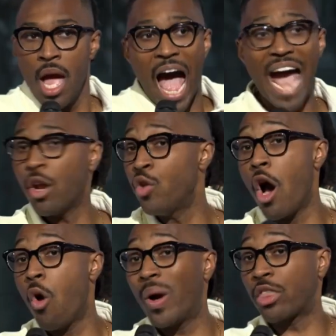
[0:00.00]
I don't
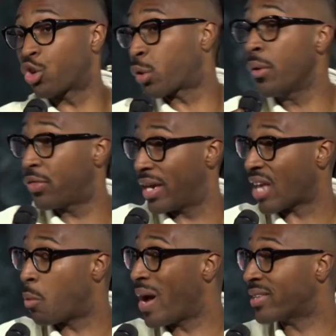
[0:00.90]
know what the truth is.
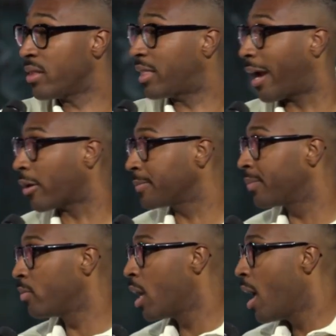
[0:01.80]
I wasn't there.
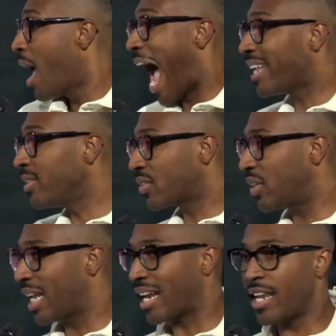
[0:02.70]
I didn't
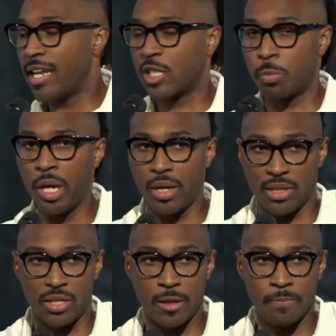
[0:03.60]
see it. I didn't
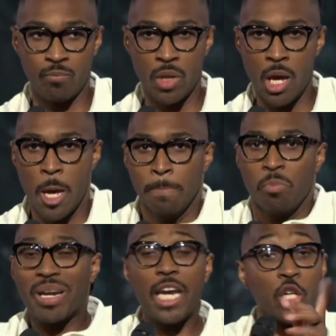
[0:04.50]
experience it.
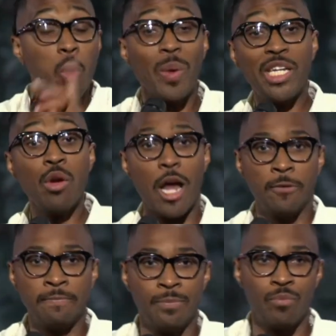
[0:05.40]
But here's what we do
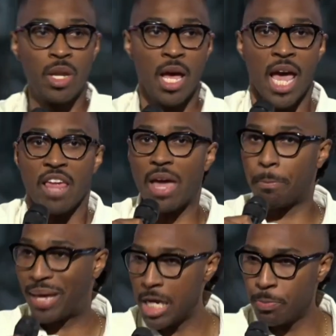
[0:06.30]
know, that
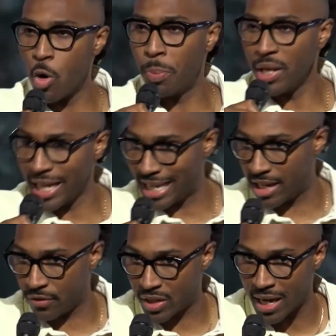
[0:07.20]
people
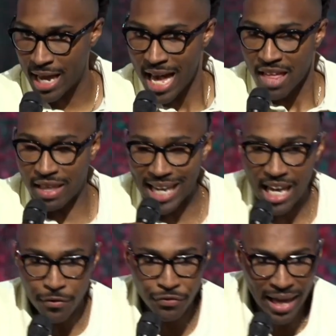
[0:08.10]
believed that
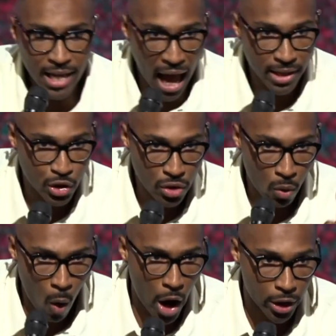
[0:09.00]
if they got into the
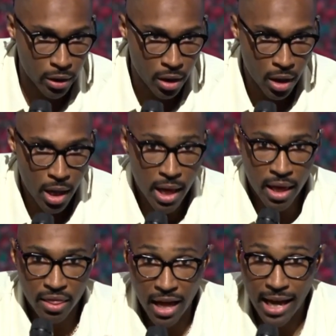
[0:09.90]
water,
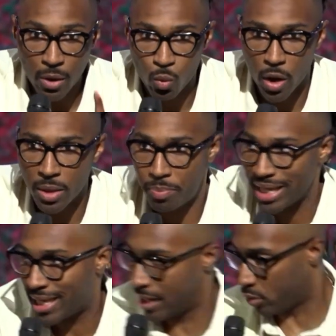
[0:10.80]
they would be
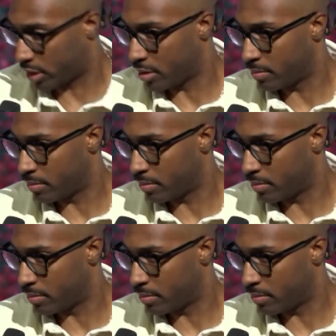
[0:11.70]
healed.